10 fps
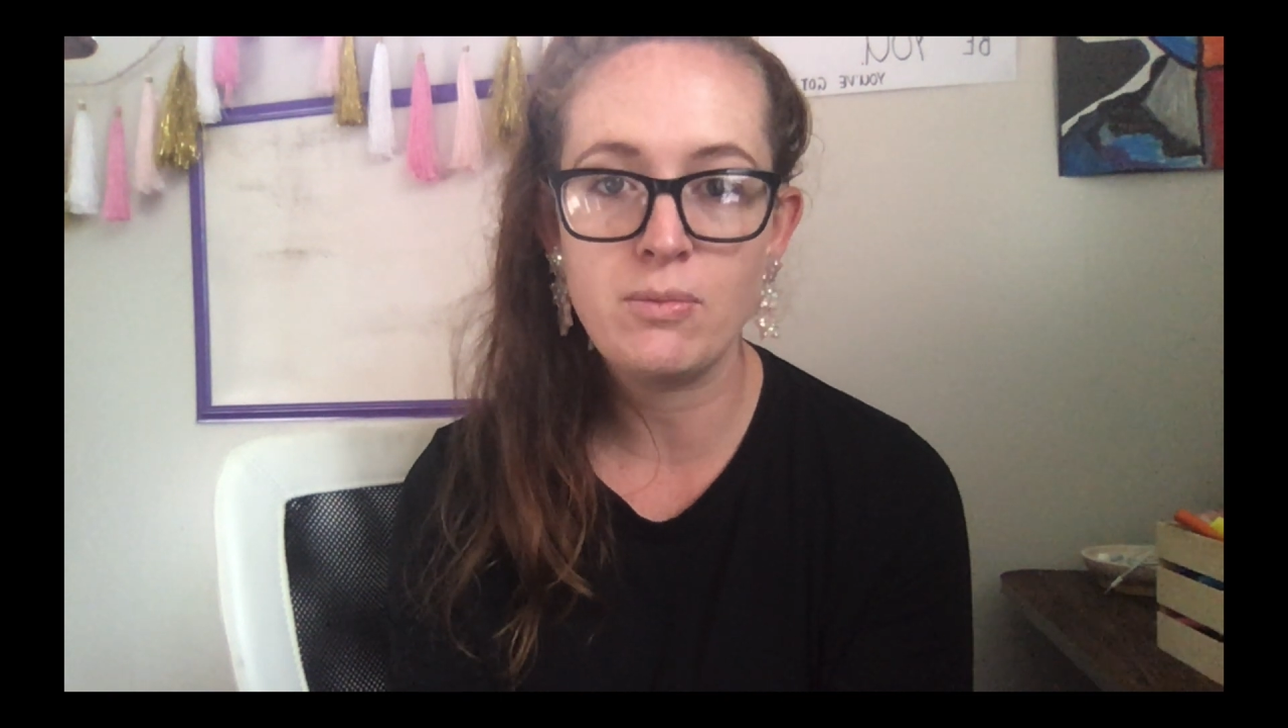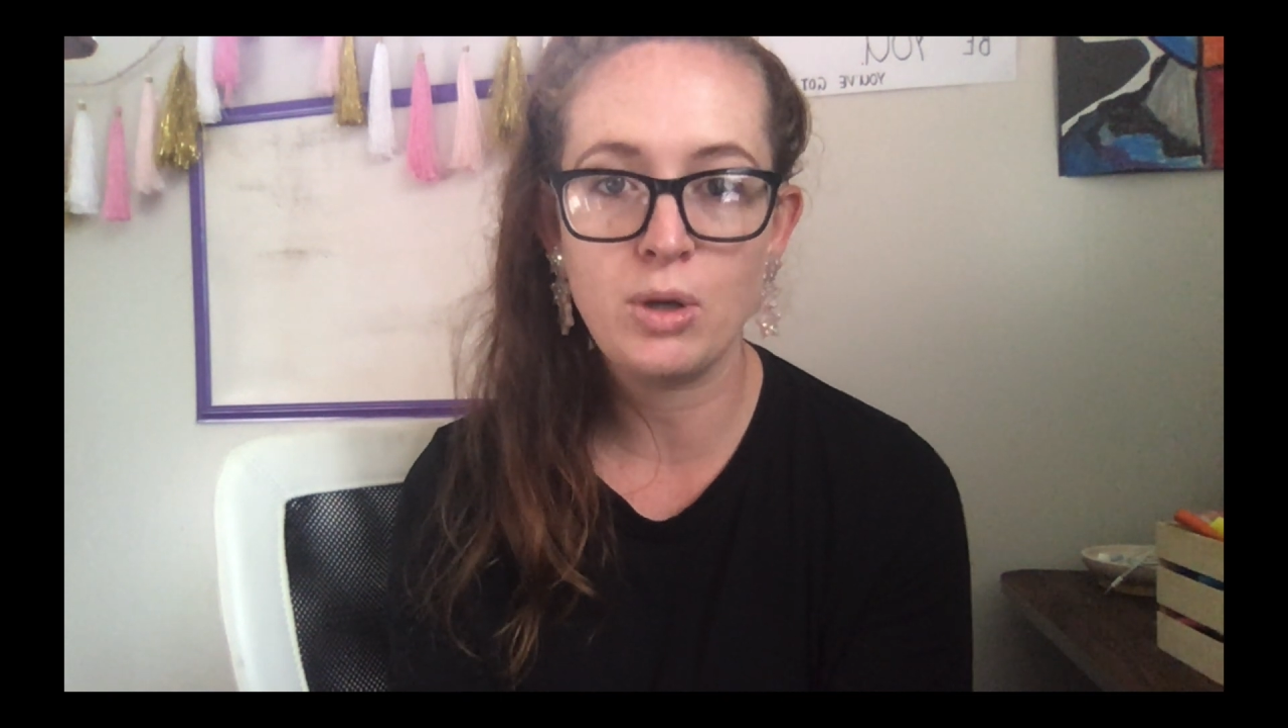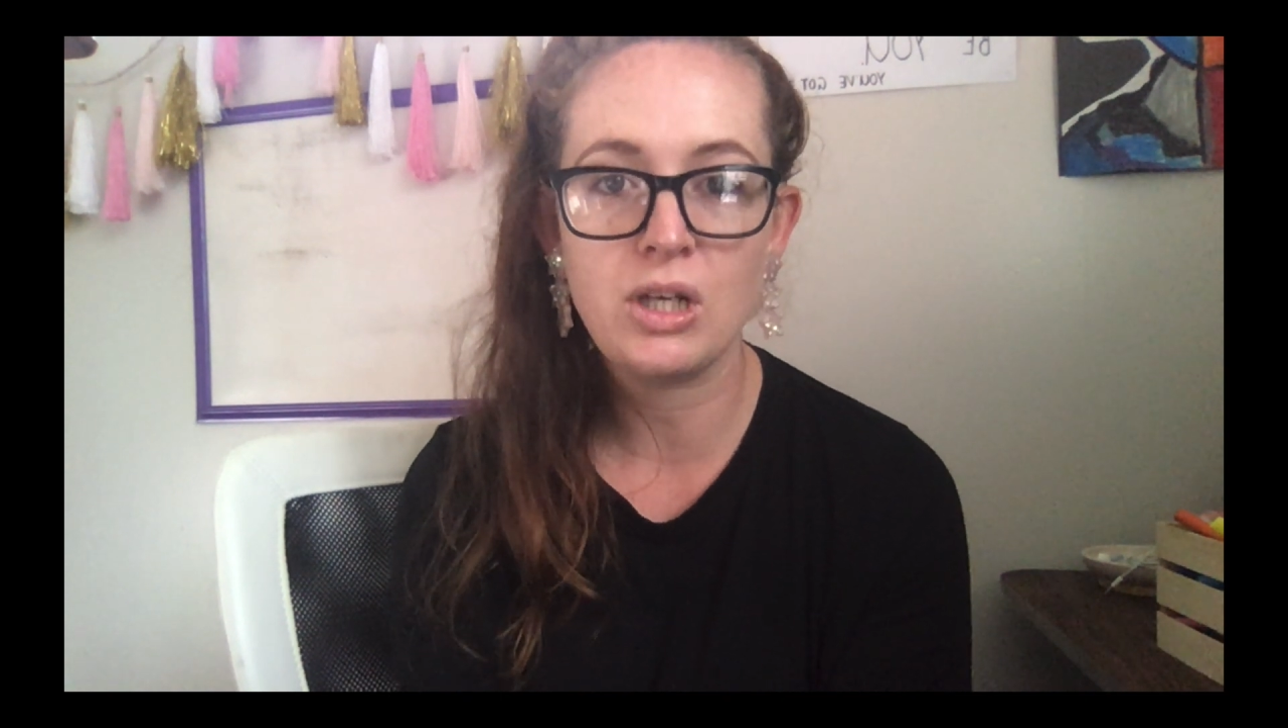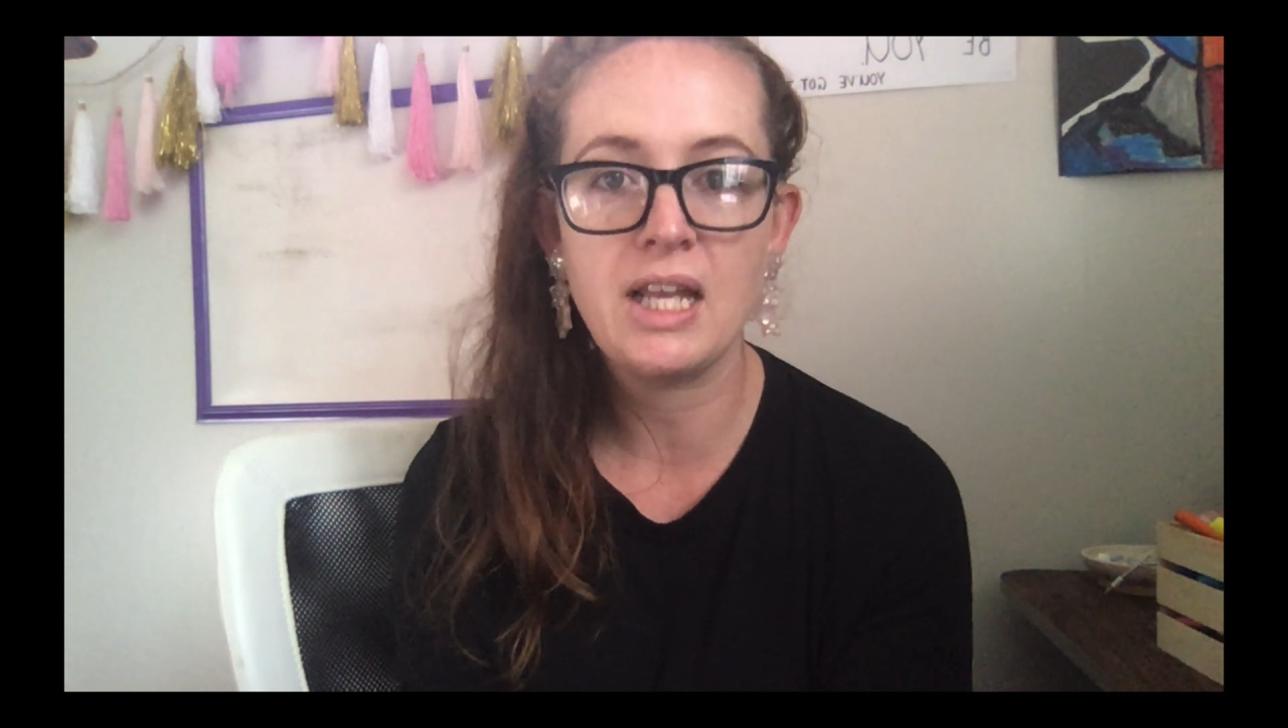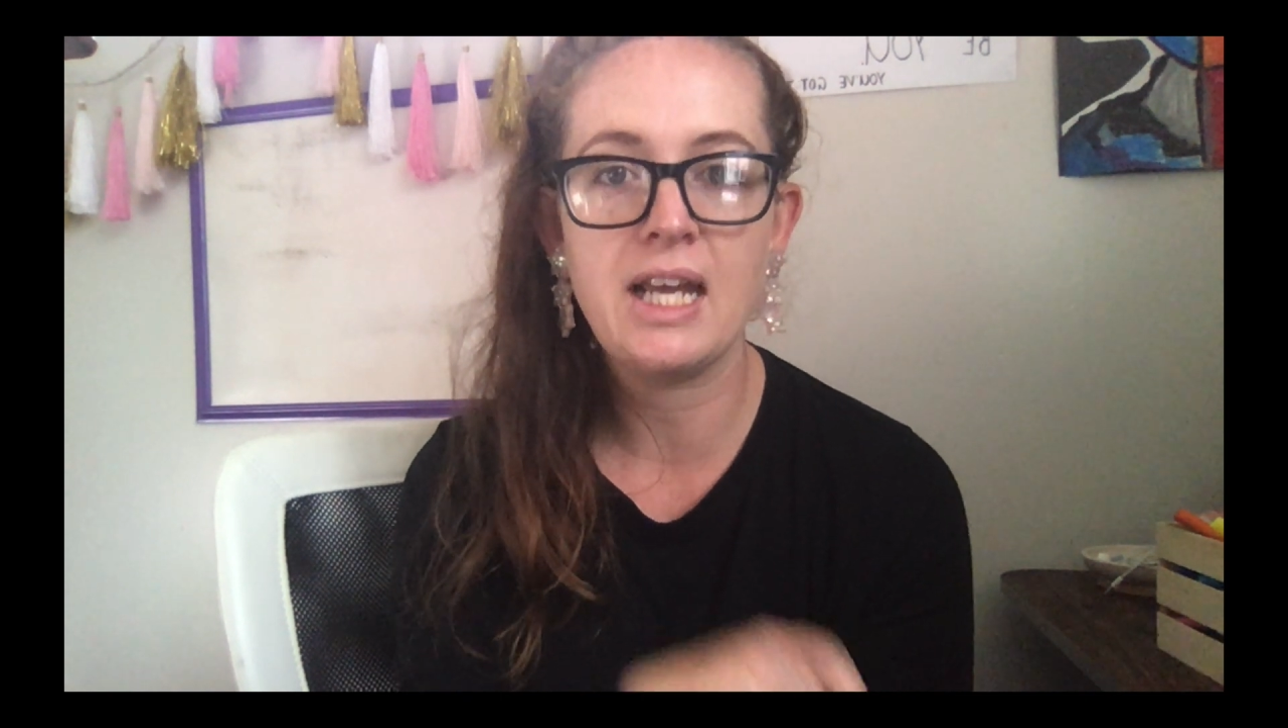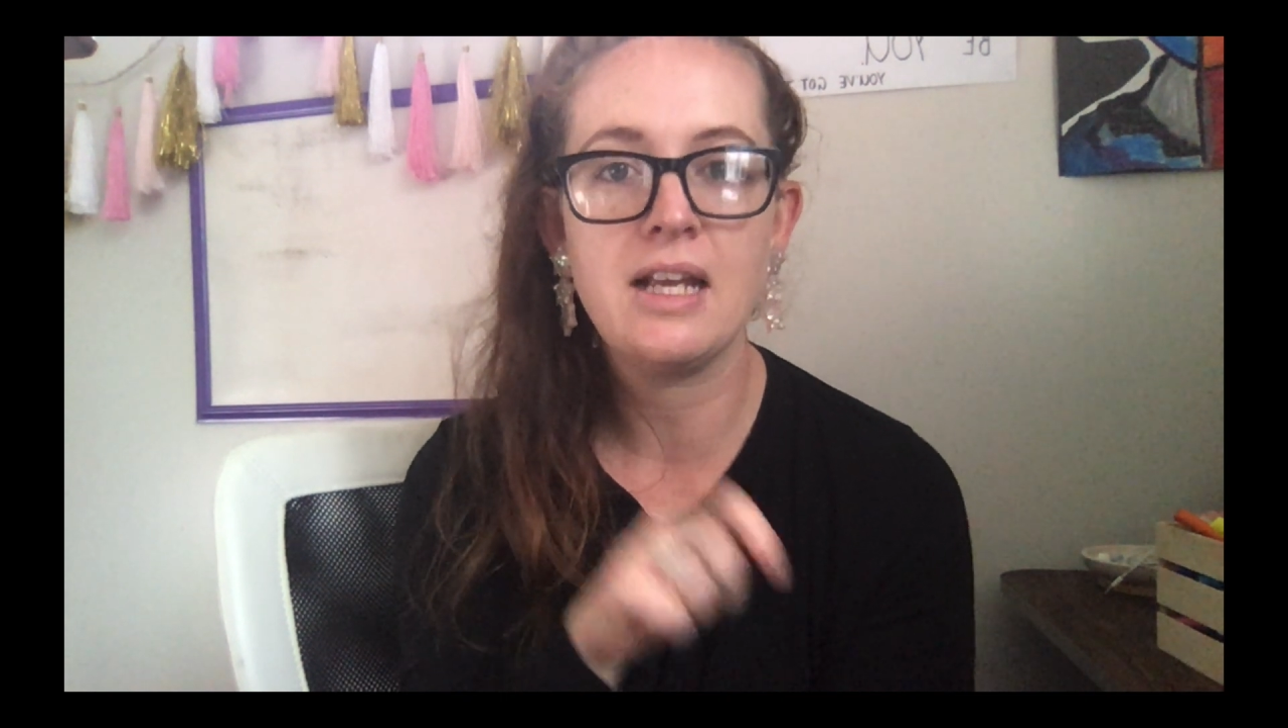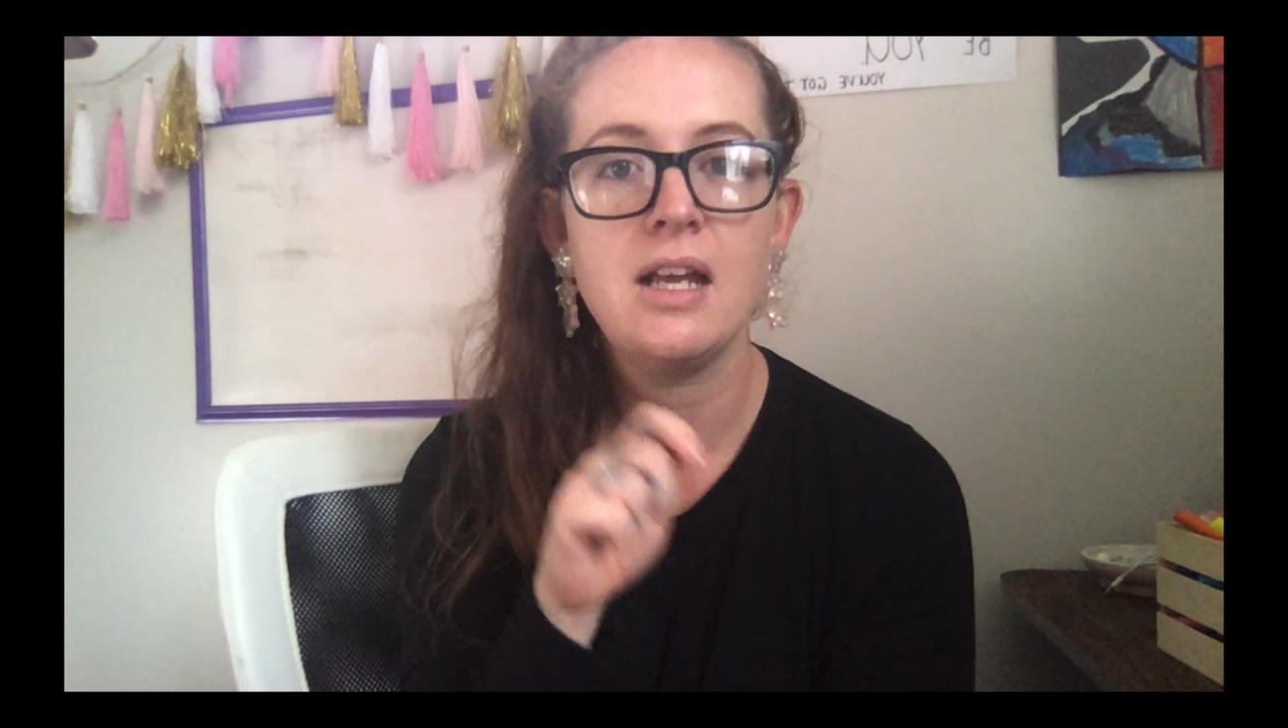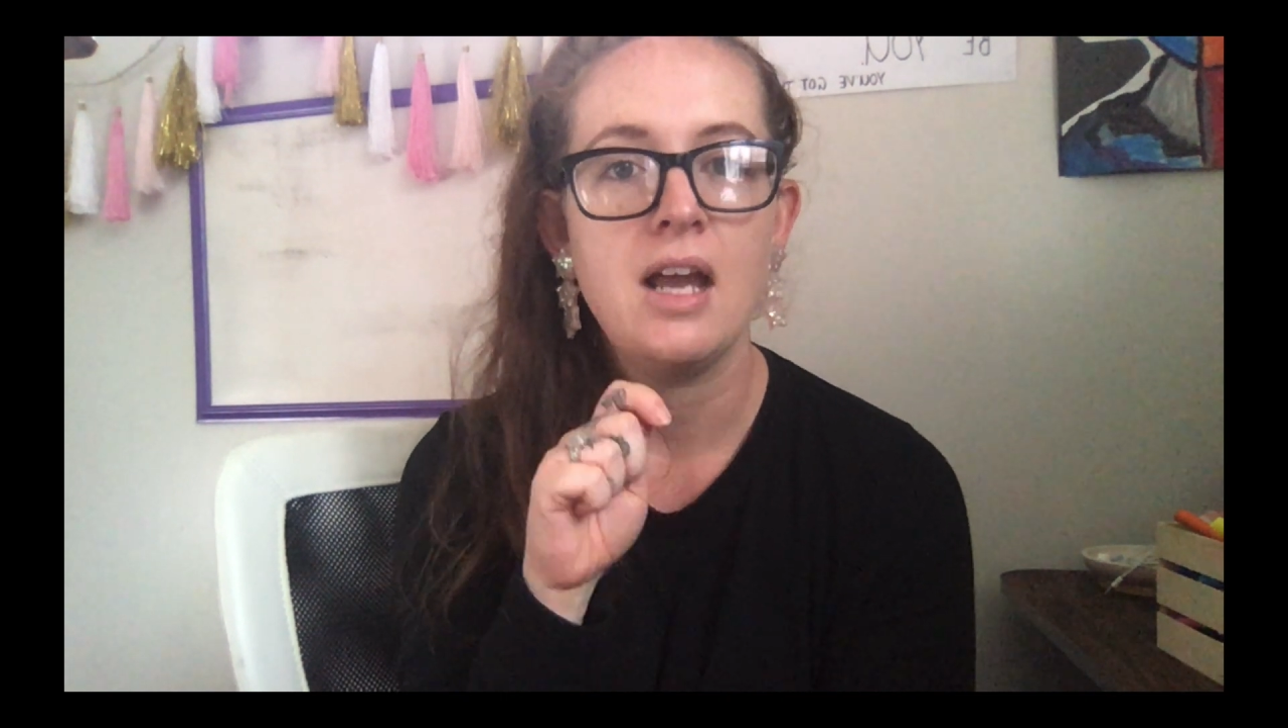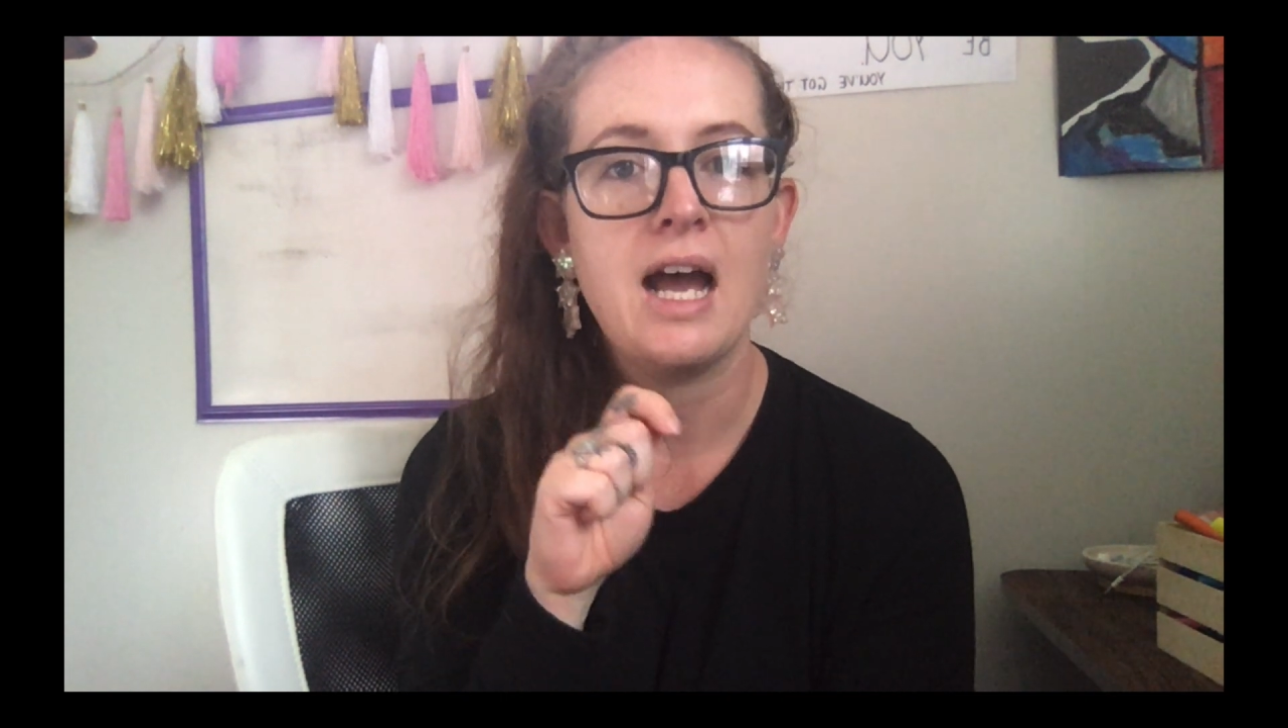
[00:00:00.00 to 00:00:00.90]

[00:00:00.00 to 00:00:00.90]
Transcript: modeling,